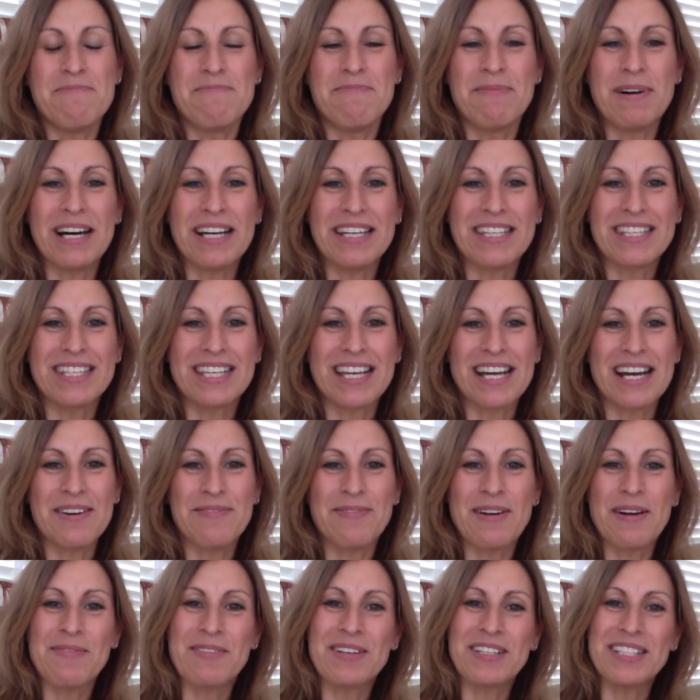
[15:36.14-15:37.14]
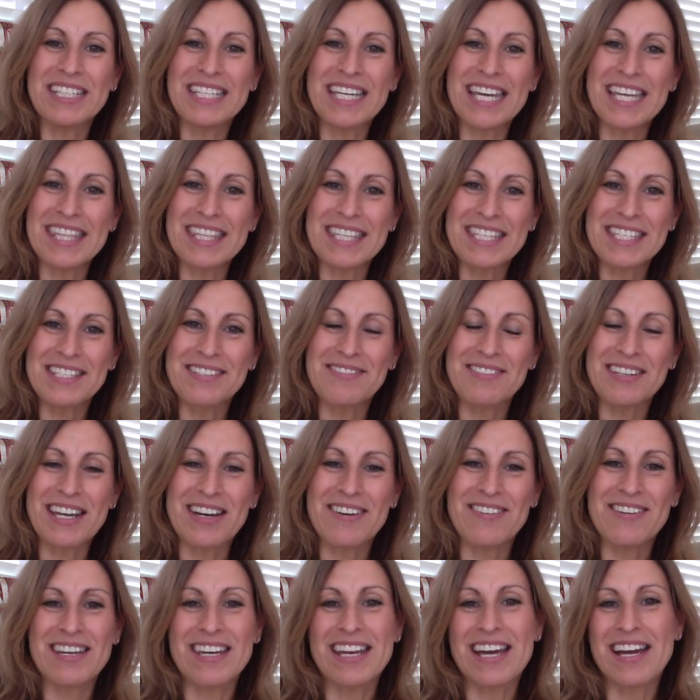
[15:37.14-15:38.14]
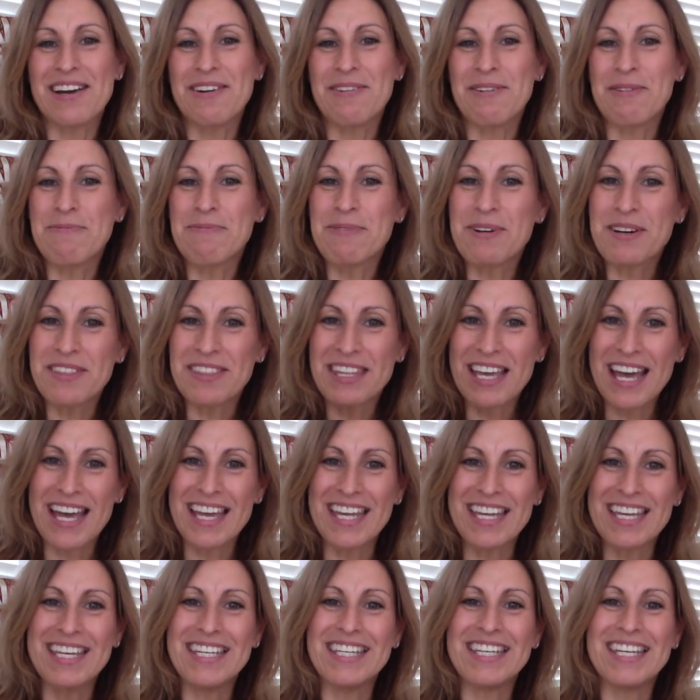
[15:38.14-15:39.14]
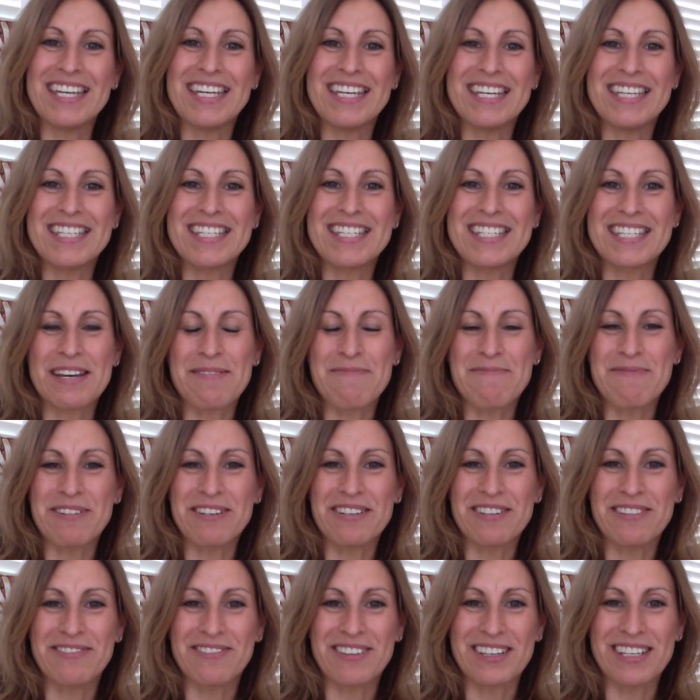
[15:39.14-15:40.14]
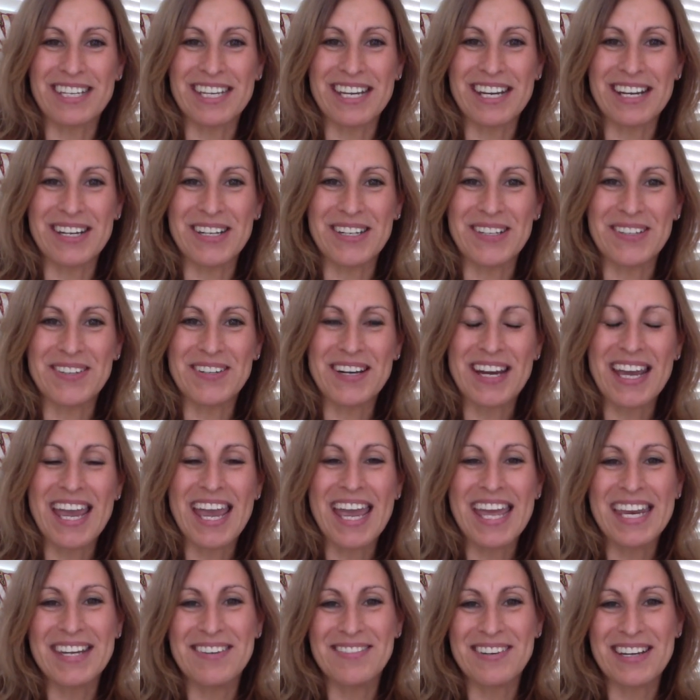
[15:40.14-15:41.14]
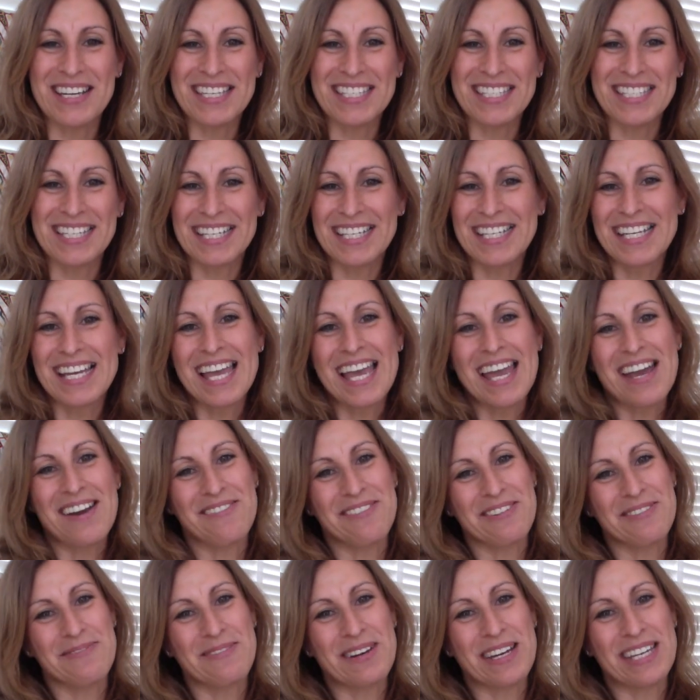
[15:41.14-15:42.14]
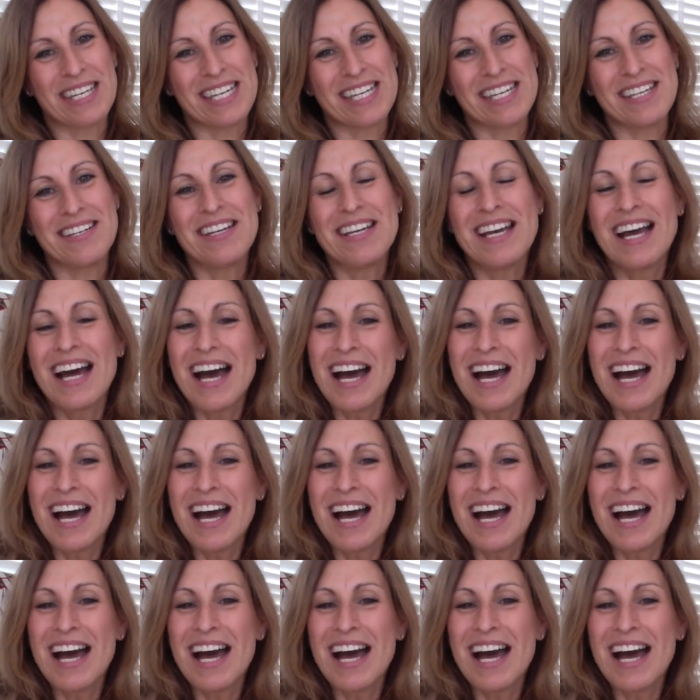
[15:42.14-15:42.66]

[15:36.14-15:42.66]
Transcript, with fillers: But um, I'm going to get this one out and I will put that in a separate video. Anyways, everybody.